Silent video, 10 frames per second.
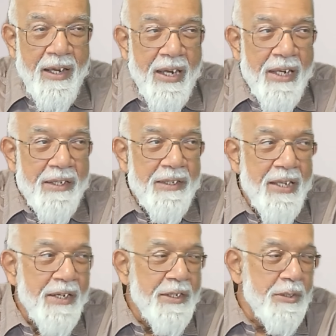and
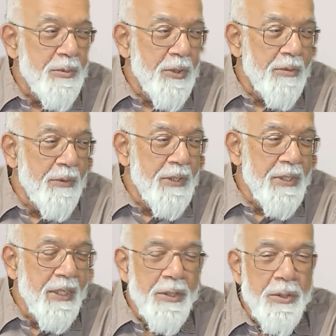that is what we
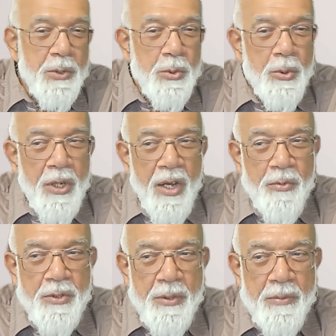say the
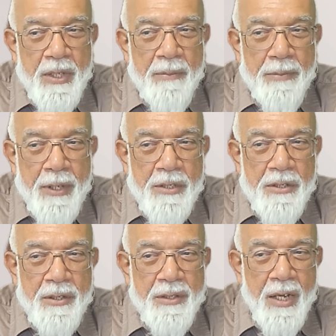storehouse of the
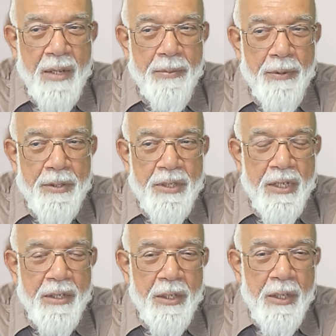impressions are
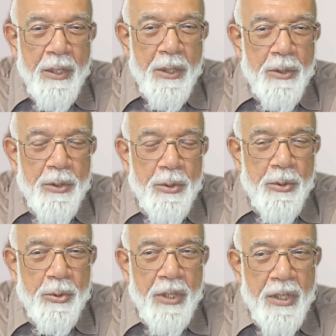present
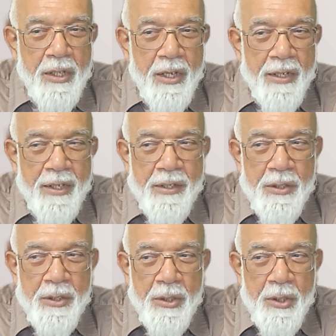due to the
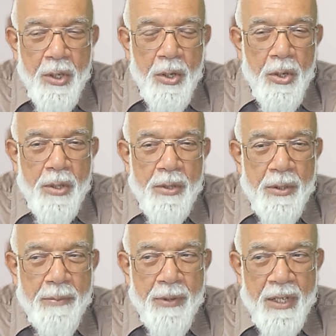current or
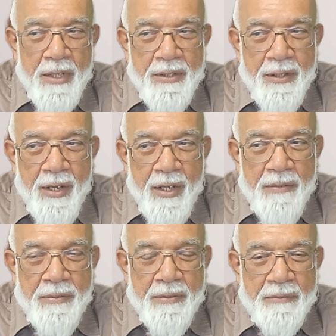the past
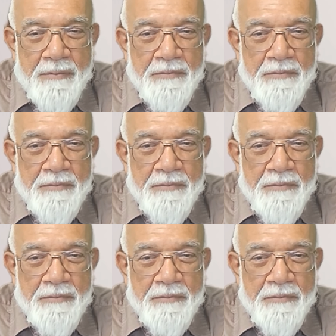life.